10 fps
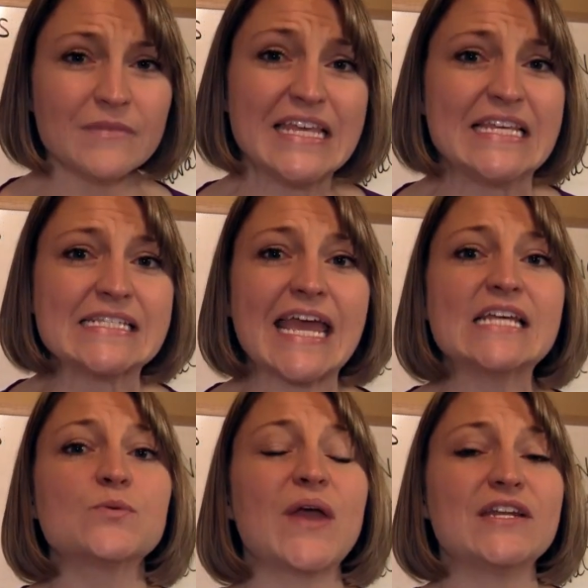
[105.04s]
In this
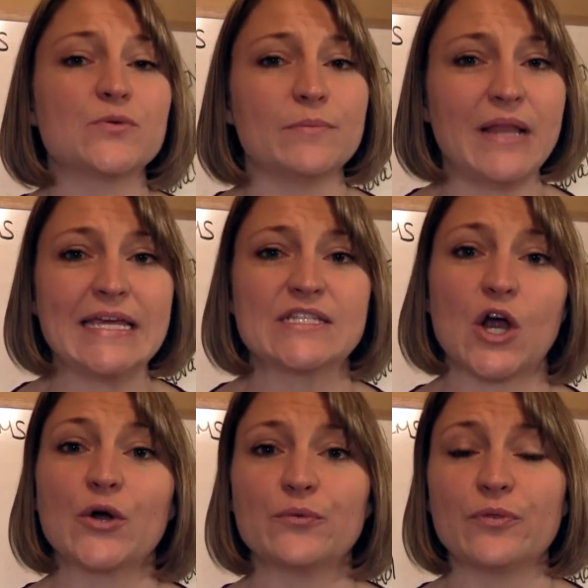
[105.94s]
case, we had to replace
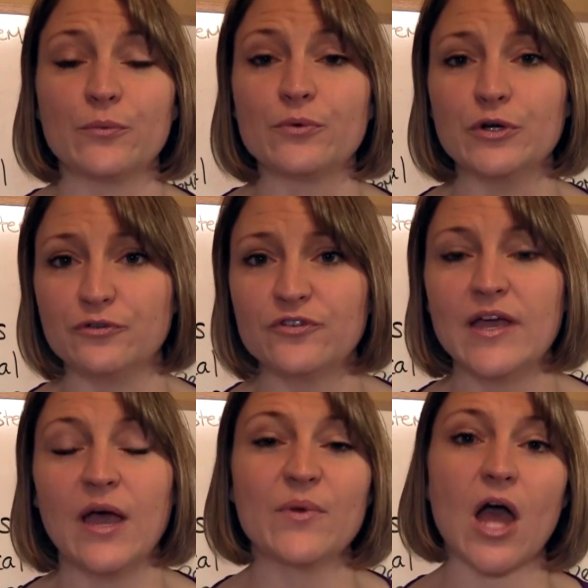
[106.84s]
the roof,
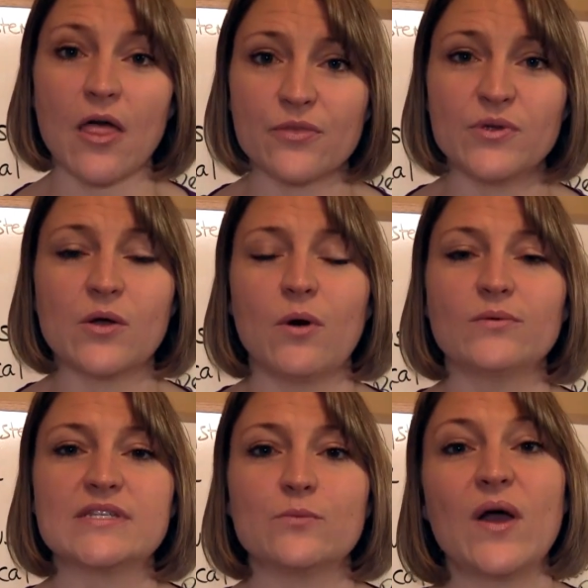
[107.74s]
and we got 3
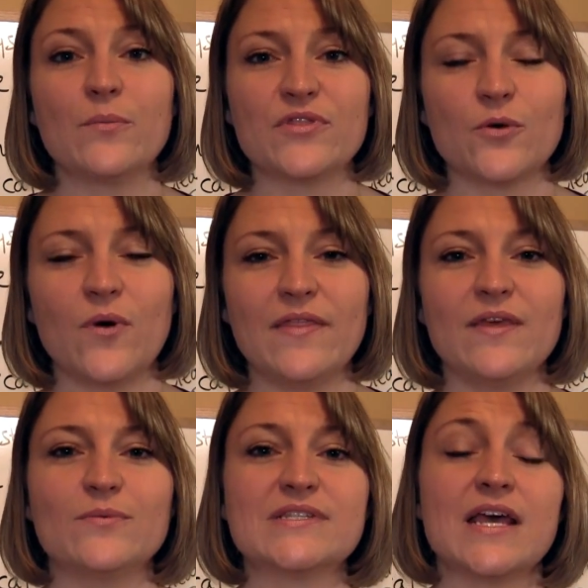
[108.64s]
quotes and went with the one
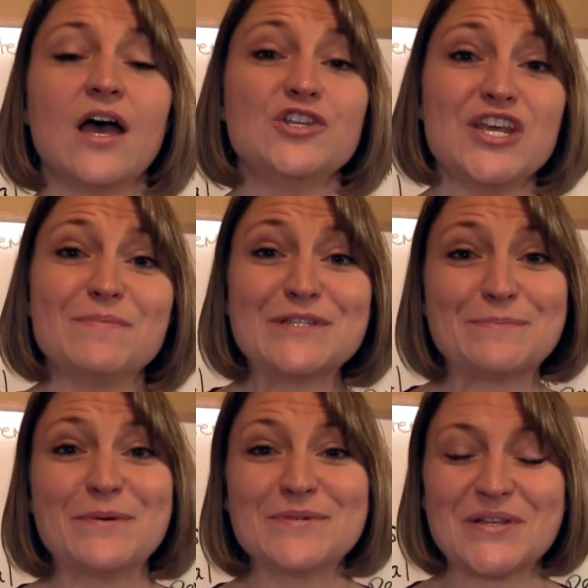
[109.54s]
that was
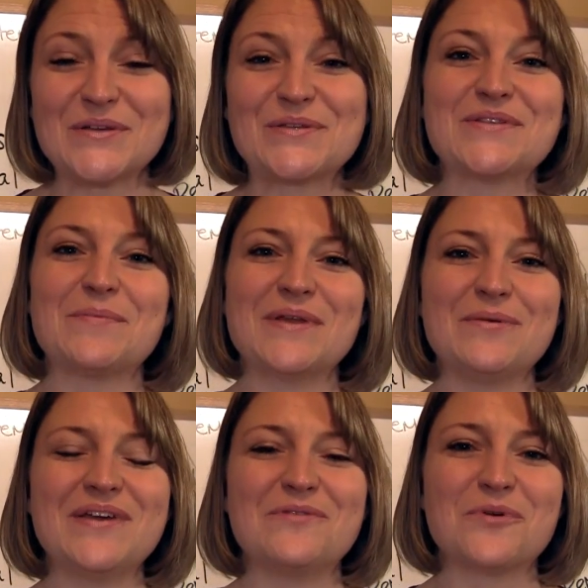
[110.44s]
cheapest, but was also
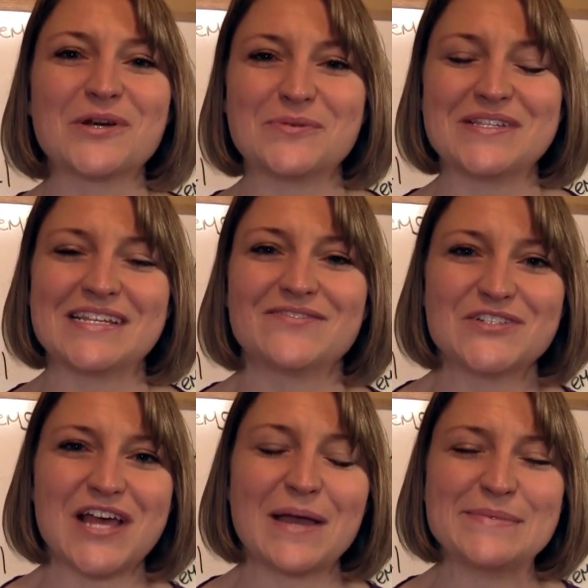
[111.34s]
somebody we had worked with
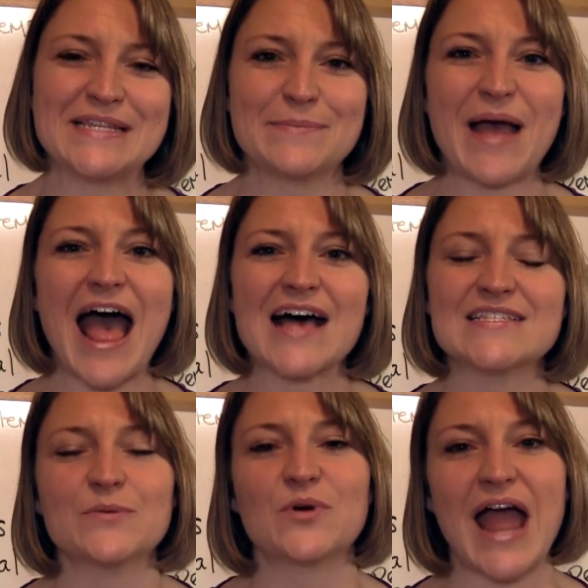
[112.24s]
several times in the
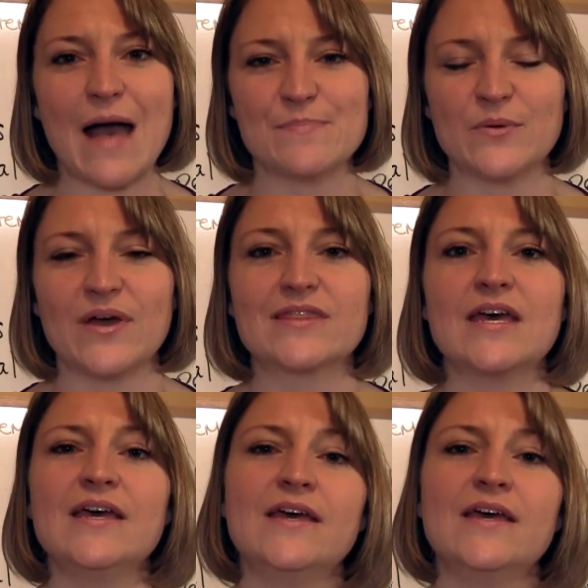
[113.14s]
past and we're happy with.